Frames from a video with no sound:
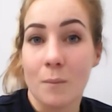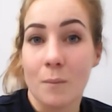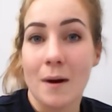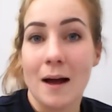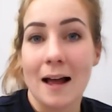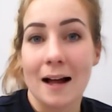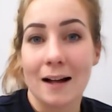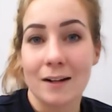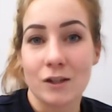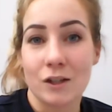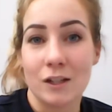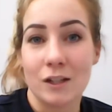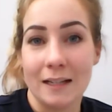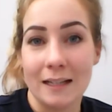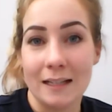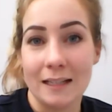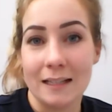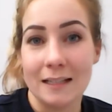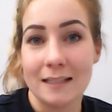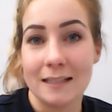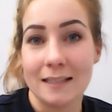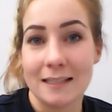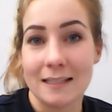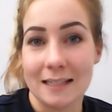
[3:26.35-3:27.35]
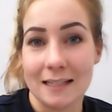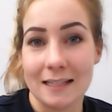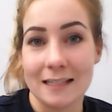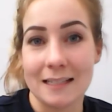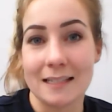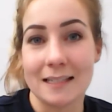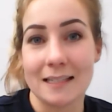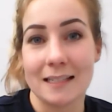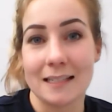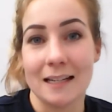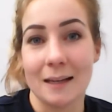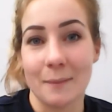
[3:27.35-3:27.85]
I actually did
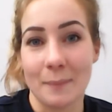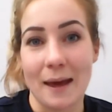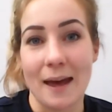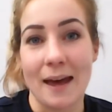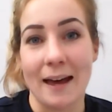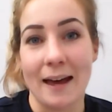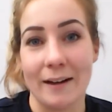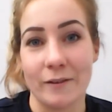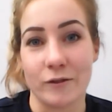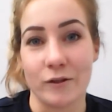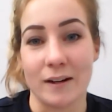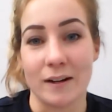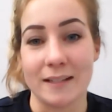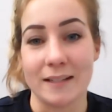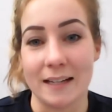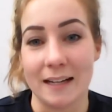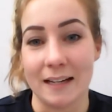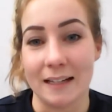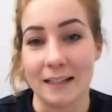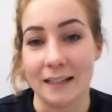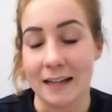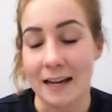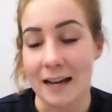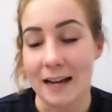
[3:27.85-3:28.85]
a bit of hairdressing